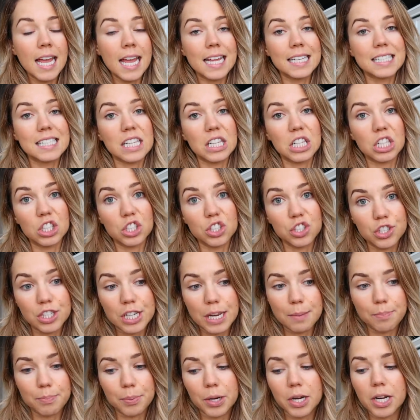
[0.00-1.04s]
It's a little
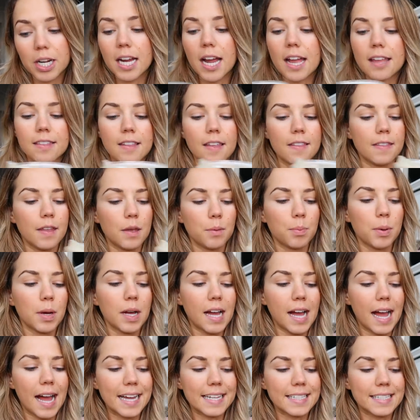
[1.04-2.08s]
cheaper and then they
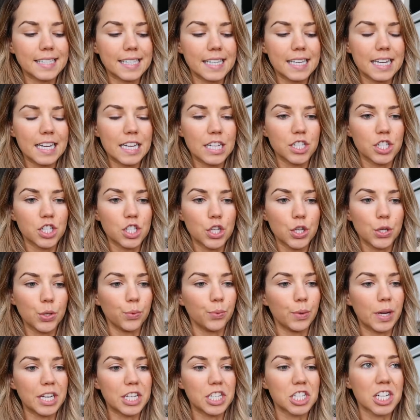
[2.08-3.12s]
put ice in it too,
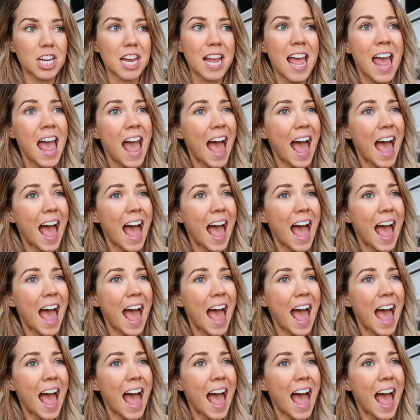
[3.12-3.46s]
which